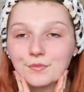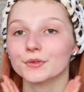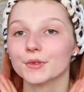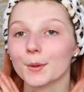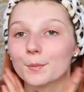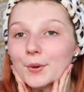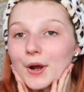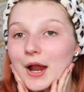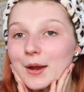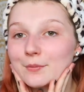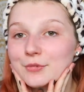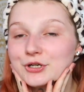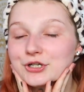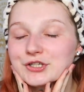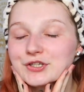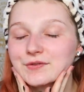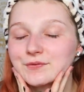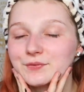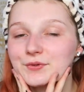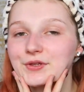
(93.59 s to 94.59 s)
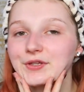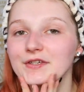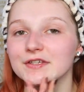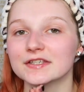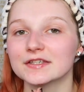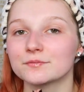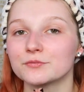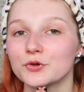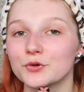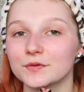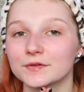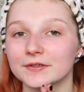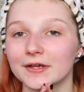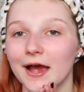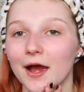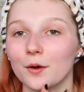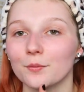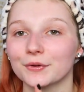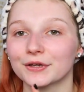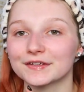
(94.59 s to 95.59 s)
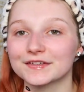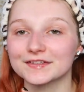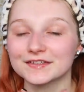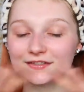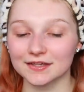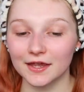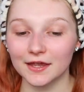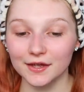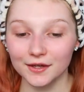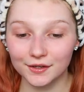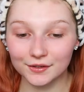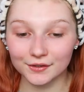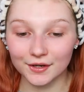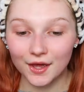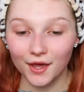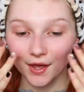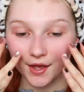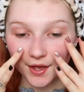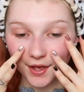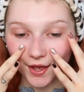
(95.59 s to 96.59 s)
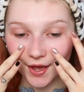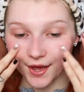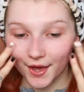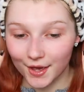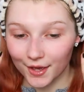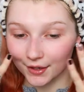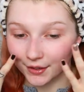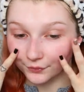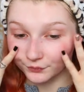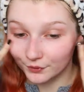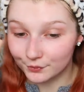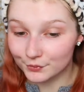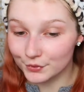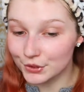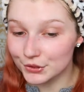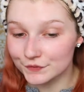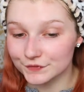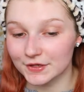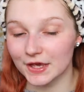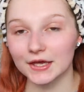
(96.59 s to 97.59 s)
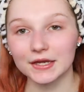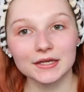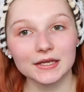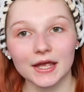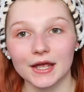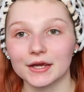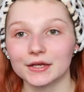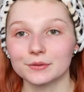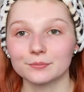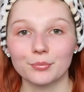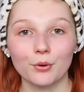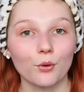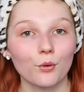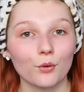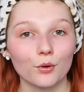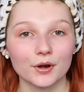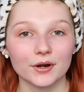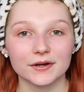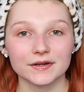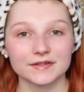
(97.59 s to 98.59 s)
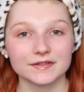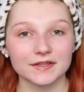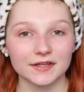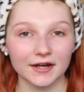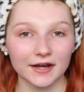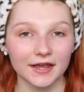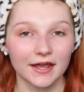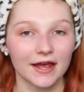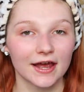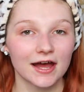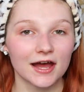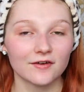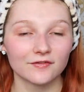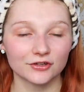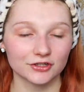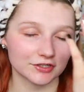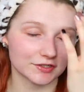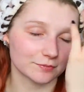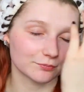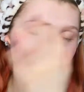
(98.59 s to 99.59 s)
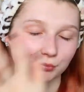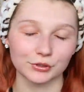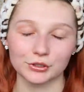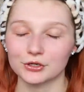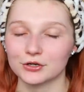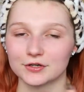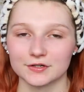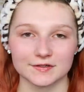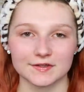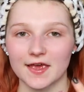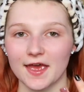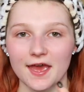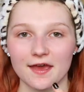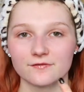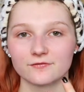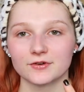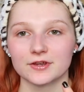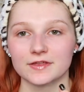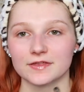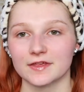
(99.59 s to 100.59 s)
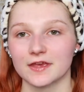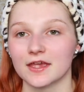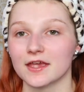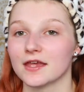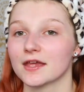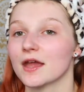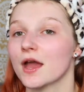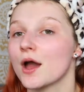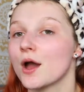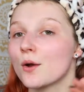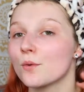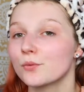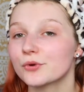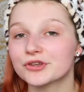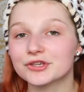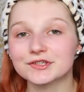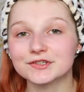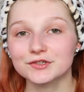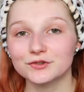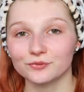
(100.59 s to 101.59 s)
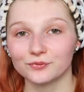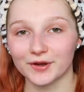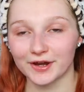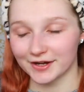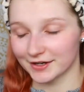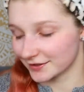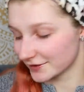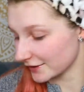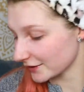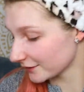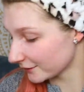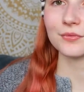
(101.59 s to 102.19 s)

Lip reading: The primer just really smooths out my skin and removes any kind of pores that I have and just blurs everything, which is great.